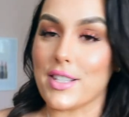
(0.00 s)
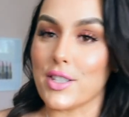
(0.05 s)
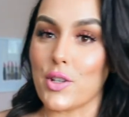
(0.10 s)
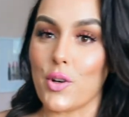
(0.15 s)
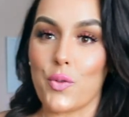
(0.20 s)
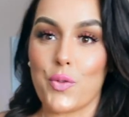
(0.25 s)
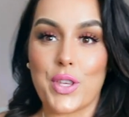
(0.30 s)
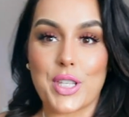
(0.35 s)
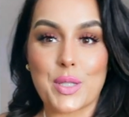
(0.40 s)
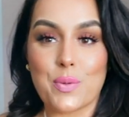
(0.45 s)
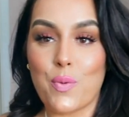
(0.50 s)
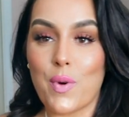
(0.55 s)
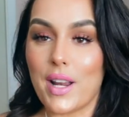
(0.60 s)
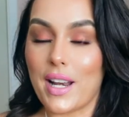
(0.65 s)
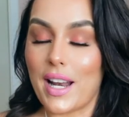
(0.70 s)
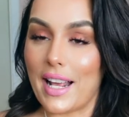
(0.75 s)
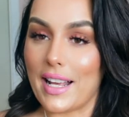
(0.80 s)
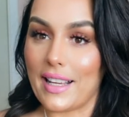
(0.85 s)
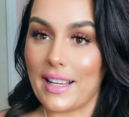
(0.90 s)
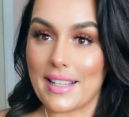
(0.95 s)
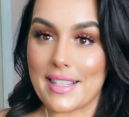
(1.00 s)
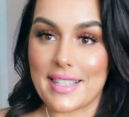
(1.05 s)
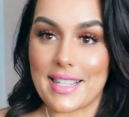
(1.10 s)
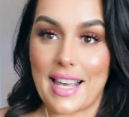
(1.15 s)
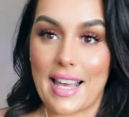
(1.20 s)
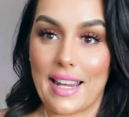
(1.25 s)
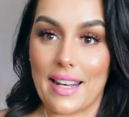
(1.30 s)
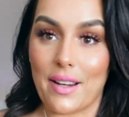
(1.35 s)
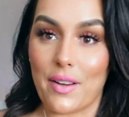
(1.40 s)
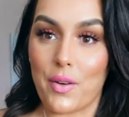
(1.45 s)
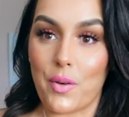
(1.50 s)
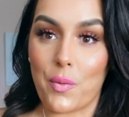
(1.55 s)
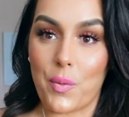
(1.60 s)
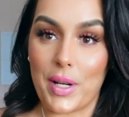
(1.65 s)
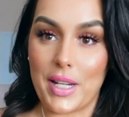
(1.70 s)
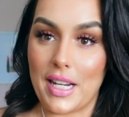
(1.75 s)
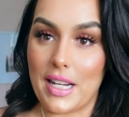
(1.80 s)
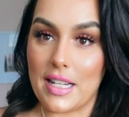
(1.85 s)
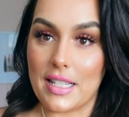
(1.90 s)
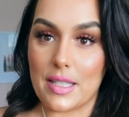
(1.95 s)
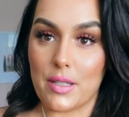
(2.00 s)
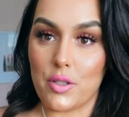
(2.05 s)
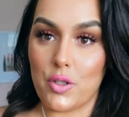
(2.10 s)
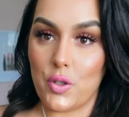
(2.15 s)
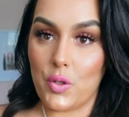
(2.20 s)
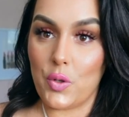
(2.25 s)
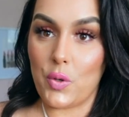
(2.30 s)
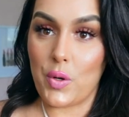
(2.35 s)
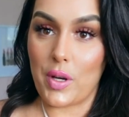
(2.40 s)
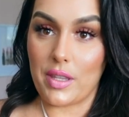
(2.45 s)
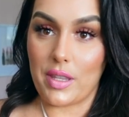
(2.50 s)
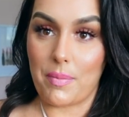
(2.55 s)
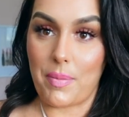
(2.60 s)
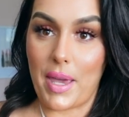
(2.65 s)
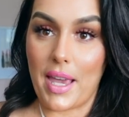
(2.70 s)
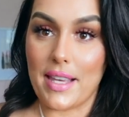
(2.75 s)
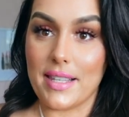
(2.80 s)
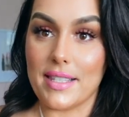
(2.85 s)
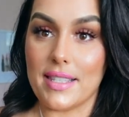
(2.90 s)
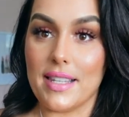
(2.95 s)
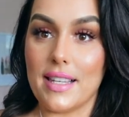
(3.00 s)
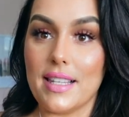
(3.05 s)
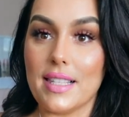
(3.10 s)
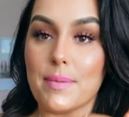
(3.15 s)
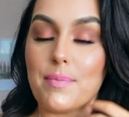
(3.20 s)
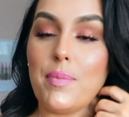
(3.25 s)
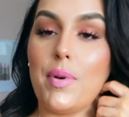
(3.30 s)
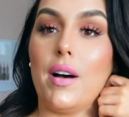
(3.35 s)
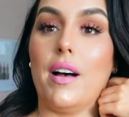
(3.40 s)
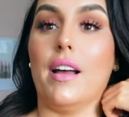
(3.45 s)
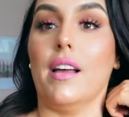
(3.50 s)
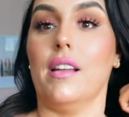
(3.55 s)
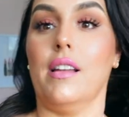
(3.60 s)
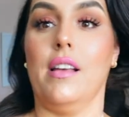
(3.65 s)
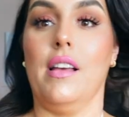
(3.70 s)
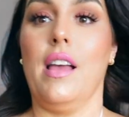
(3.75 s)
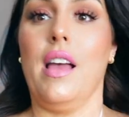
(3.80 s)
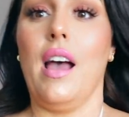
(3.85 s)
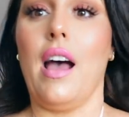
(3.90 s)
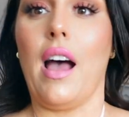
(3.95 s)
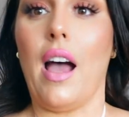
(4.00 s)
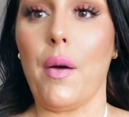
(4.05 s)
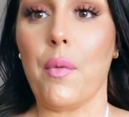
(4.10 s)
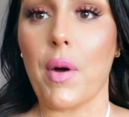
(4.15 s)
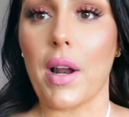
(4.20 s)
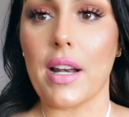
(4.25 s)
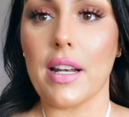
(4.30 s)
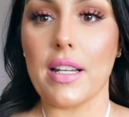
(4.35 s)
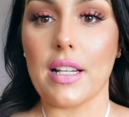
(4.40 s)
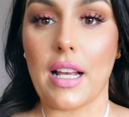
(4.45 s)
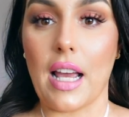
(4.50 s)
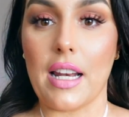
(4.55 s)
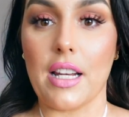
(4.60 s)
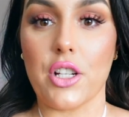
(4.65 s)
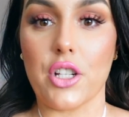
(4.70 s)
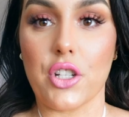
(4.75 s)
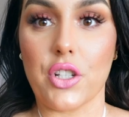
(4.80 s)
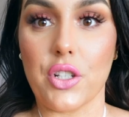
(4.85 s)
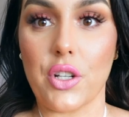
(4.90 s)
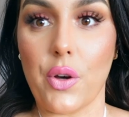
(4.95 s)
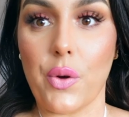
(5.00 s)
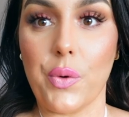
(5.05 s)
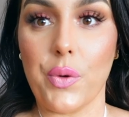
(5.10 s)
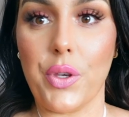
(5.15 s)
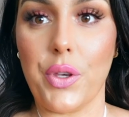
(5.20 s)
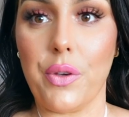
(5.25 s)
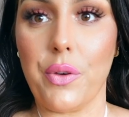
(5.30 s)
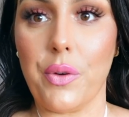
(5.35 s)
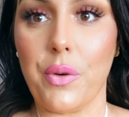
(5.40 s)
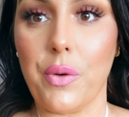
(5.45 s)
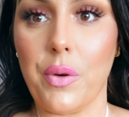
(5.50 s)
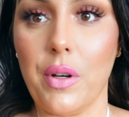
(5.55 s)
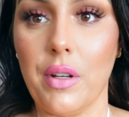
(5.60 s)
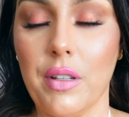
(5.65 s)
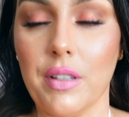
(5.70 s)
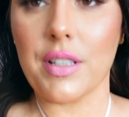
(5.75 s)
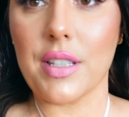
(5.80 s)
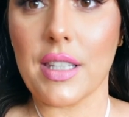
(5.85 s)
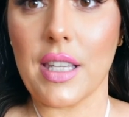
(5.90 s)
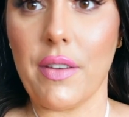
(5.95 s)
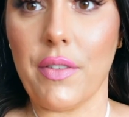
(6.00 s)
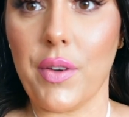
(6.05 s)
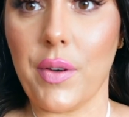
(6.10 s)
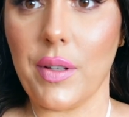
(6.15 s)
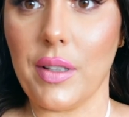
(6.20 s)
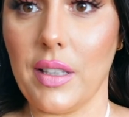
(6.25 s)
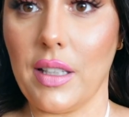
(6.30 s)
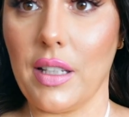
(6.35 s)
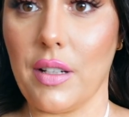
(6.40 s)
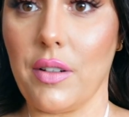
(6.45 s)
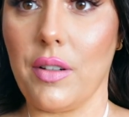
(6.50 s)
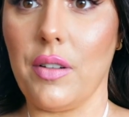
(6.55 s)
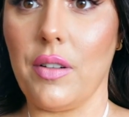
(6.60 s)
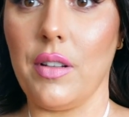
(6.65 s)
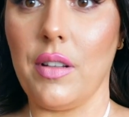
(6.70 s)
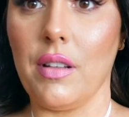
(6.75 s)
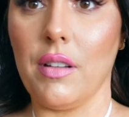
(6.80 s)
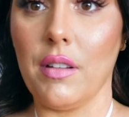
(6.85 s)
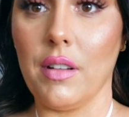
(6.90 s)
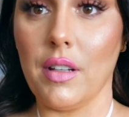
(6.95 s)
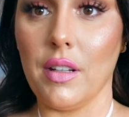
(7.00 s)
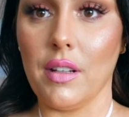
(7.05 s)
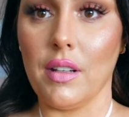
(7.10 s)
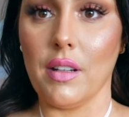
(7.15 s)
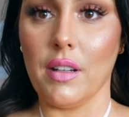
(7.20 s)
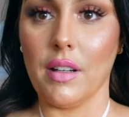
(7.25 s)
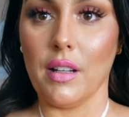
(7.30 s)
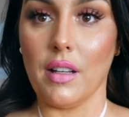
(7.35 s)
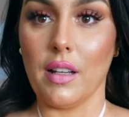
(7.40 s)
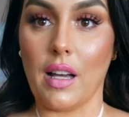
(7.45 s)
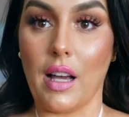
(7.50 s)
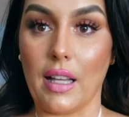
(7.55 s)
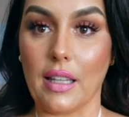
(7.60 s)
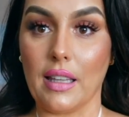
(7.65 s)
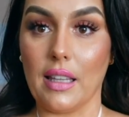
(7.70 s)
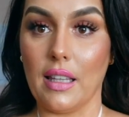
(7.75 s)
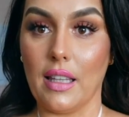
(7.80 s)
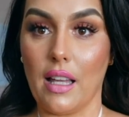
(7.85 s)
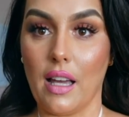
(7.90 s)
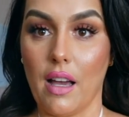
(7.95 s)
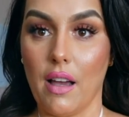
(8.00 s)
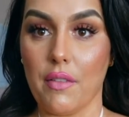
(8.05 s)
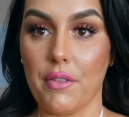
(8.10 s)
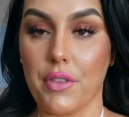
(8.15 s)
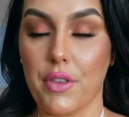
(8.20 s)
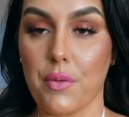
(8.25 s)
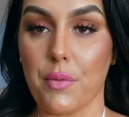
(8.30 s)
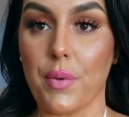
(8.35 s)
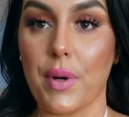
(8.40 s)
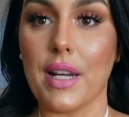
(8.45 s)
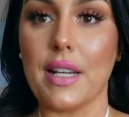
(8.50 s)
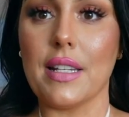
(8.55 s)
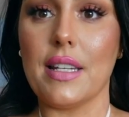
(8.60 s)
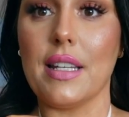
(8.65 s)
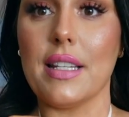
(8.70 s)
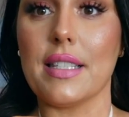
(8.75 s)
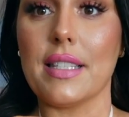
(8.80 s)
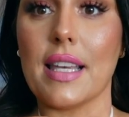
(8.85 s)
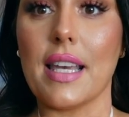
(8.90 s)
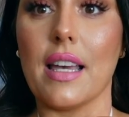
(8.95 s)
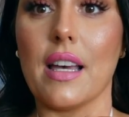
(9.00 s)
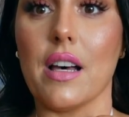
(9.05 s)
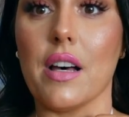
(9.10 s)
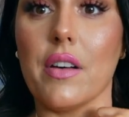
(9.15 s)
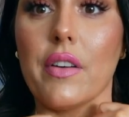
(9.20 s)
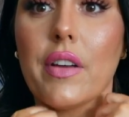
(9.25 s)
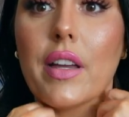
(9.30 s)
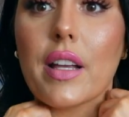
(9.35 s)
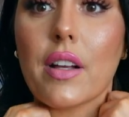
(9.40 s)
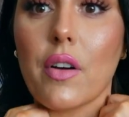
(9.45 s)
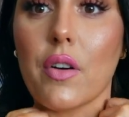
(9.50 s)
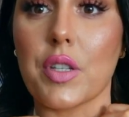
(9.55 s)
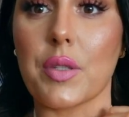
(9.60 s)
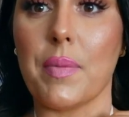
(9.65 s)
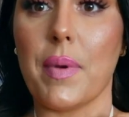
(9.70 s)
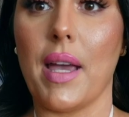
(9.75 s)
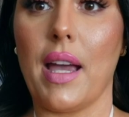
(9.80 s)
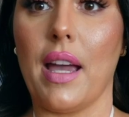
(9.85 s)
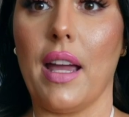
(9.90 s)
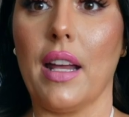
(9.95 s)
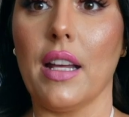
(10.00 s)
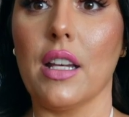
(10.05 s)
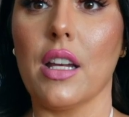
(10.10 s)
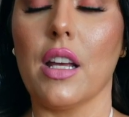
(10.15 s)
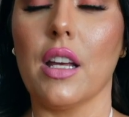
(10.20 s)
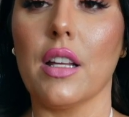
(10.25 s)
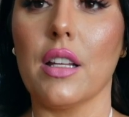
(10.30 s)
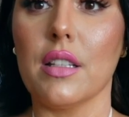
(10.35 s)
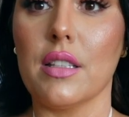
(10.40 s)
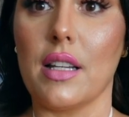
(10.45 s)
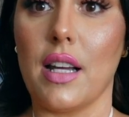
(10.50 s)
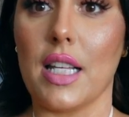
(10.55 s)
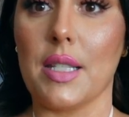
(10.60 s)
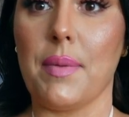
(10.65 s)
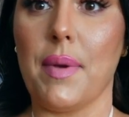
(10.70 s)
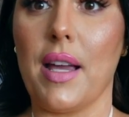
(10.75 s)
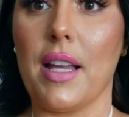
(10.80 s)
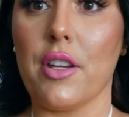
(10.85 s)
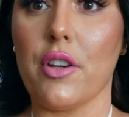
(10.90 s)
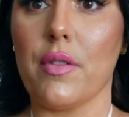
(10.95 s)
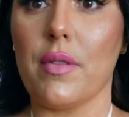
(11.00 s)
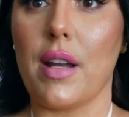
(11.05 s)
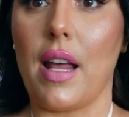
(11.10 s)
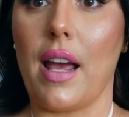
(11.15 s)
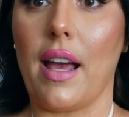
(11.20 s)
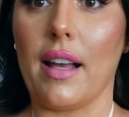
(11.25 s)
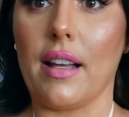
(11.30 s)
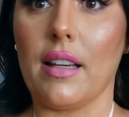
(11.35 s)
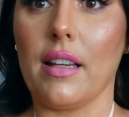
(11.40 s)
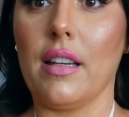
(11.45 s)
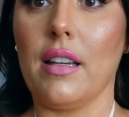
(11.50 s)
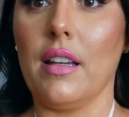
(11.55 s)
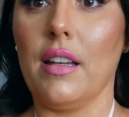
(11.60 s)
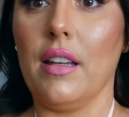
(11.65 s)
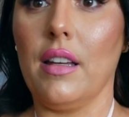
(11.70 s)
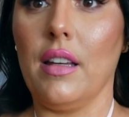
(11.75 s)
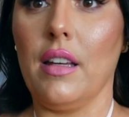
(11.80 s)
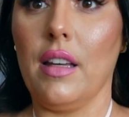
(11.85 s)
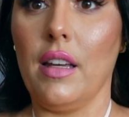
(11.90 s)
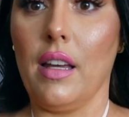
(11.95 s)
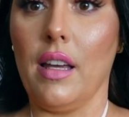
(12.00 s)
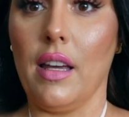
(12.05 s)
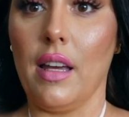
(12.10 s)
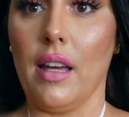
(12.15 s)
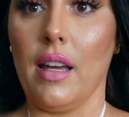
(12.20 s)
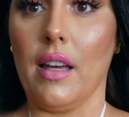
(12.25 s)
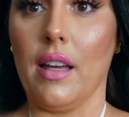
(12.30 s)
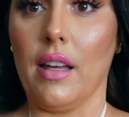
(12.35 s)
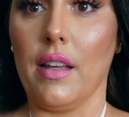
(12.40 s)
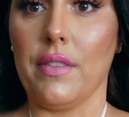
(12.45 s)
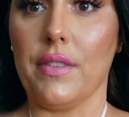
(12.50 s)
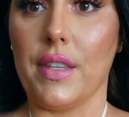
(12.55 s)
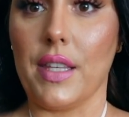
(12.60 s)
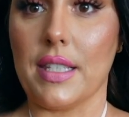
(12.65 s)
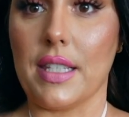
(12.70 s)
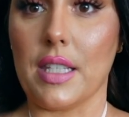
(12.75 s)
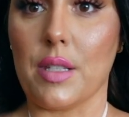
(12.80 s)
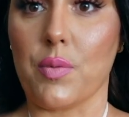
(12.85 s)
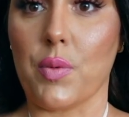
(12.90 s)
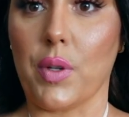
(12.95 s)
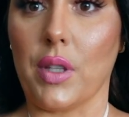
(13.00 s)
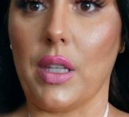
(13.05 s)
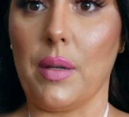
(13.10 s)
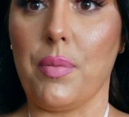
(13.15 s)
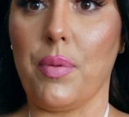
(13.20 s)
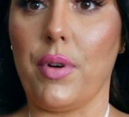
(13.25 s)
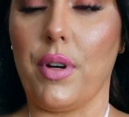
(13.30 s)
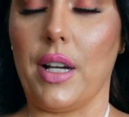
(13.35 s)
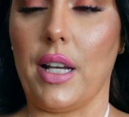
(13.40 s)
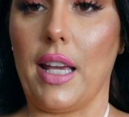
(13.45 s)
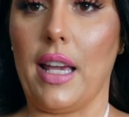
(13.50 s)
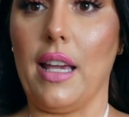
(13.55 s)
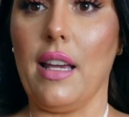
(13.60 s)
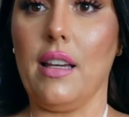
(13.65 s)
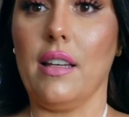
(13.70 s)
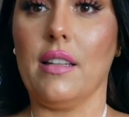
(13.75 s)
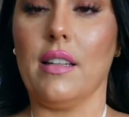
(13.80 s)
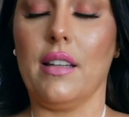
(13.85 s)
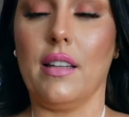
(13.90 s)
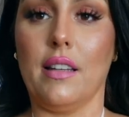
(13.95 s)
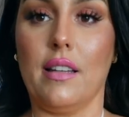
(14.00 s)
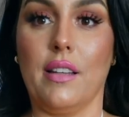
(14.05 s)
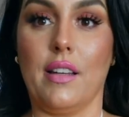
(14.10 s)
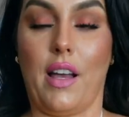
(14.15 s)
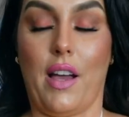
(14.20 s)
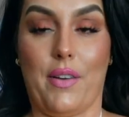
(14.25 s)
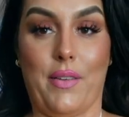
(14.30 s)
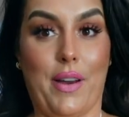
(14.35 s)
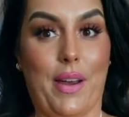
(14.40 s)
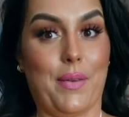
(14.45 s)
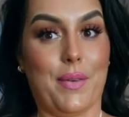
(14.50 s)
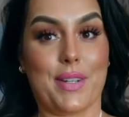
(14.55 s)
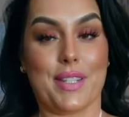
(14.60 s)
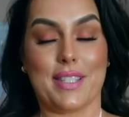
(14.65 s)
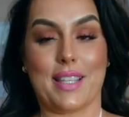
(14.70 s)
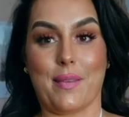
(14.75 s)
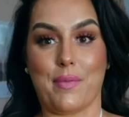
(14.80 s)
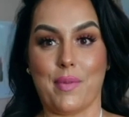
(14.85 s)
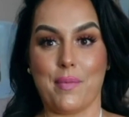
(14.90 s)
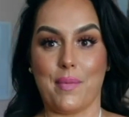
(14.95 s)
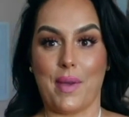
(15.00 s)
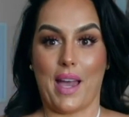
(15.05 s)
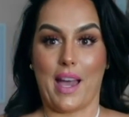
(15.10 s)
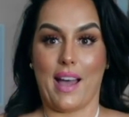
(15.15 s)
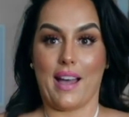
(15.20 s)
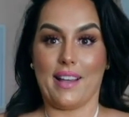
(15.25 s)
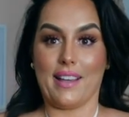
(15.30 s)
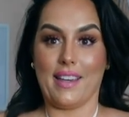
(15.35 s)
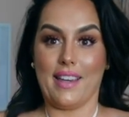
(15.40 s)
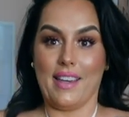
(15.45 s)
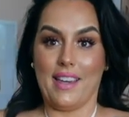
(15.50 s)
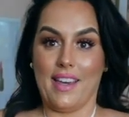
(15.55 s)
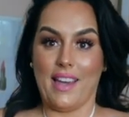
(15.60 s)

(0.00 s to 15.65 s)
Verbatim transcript: so this one, like I said, we needed to do the pasties, but I wanted to kind of show you, just give you a little, I love the ring detail. It goes behind, ties behind your neck. This is really pretty. All right, we're stepping back.